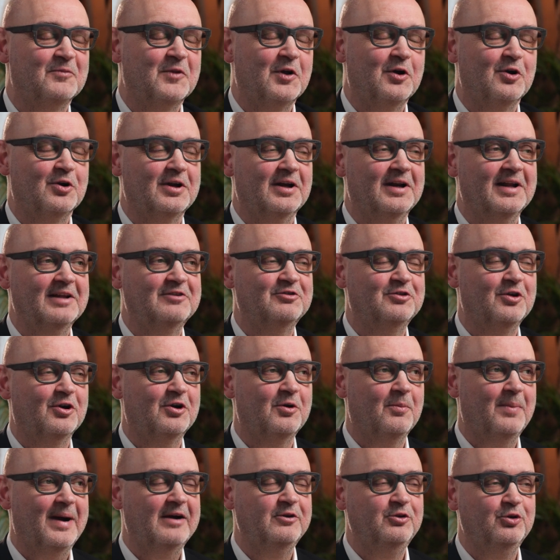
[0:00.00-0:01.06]
Okay, let's
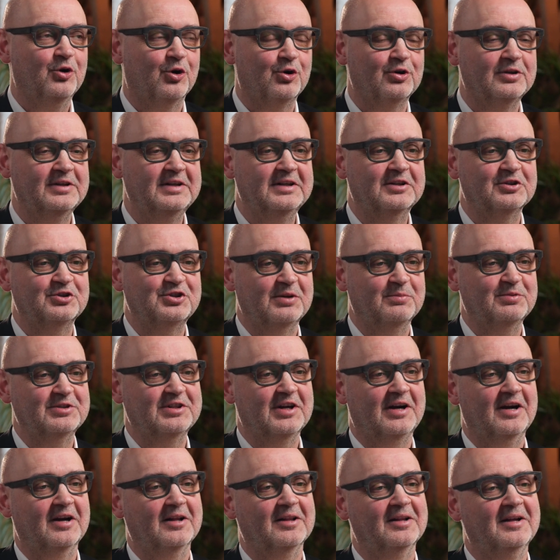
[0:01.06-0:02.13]
talk about your leadership
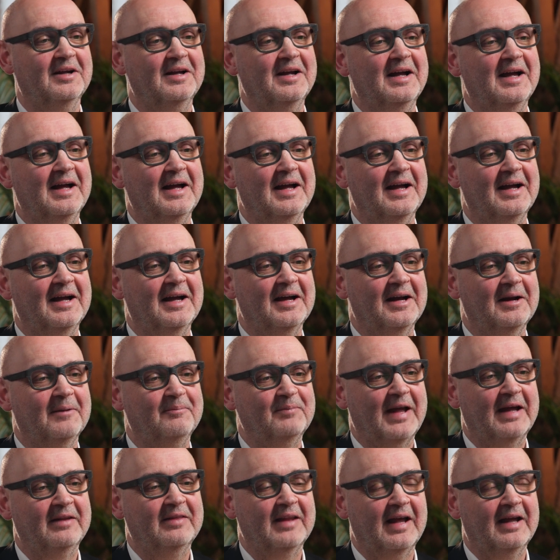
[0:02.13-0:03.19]
style.
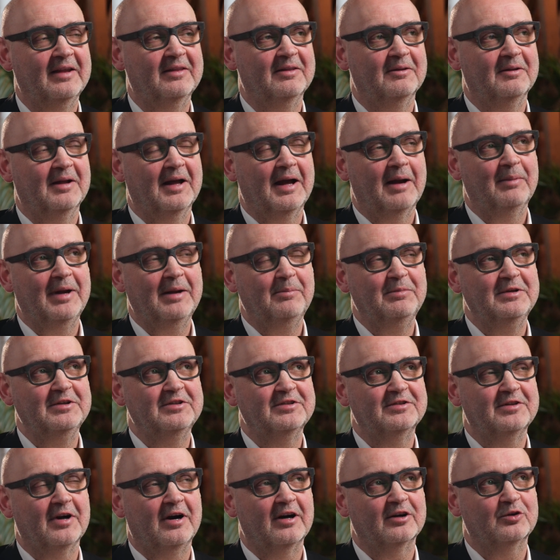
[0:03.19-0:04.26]
And maybe
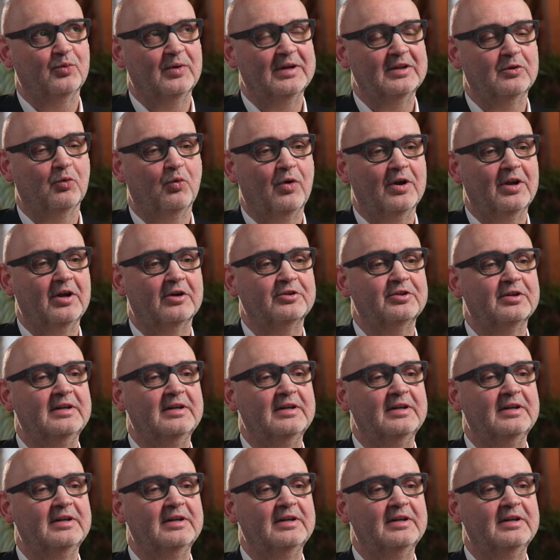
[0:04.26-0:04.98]
start with, what are